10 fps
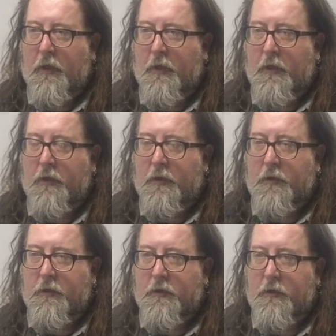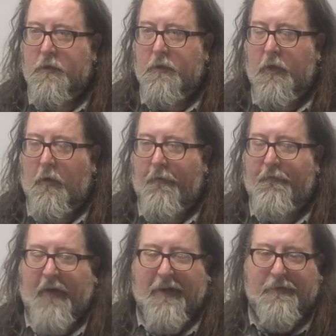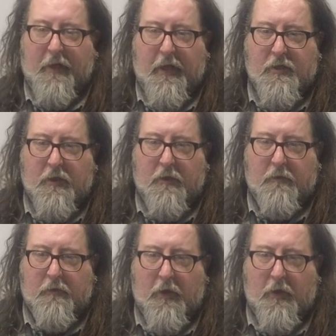uh, you know, fascination.